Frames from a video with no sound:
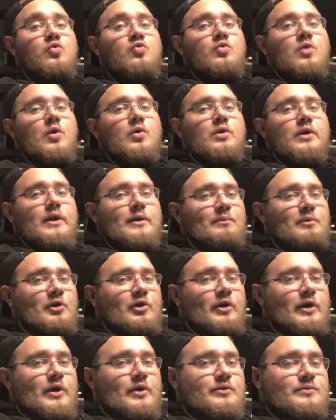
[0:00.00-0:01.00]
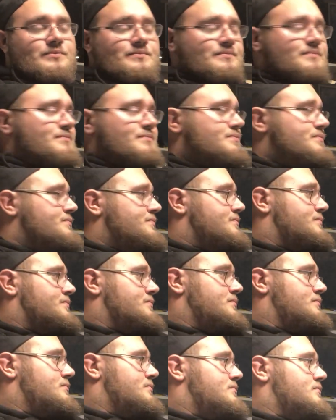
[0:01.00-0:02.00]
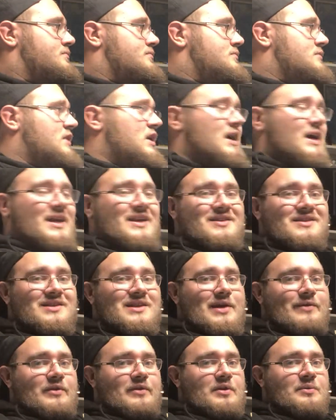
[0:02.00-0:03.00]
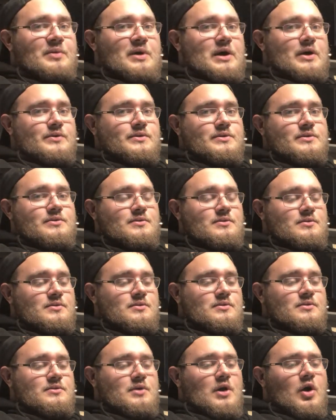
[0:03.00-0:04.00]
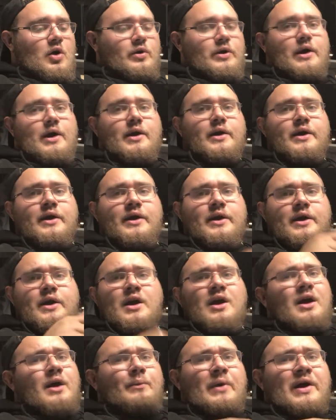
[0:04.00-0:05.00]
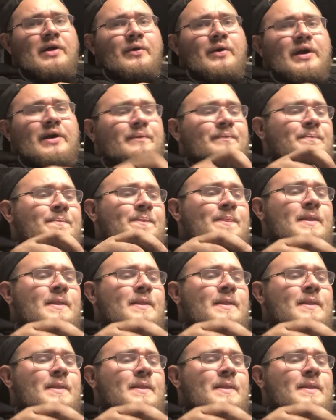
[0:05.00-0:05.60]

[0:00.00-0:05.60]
Rolling burnout. On 11 pounds. Oh yeah. By the way,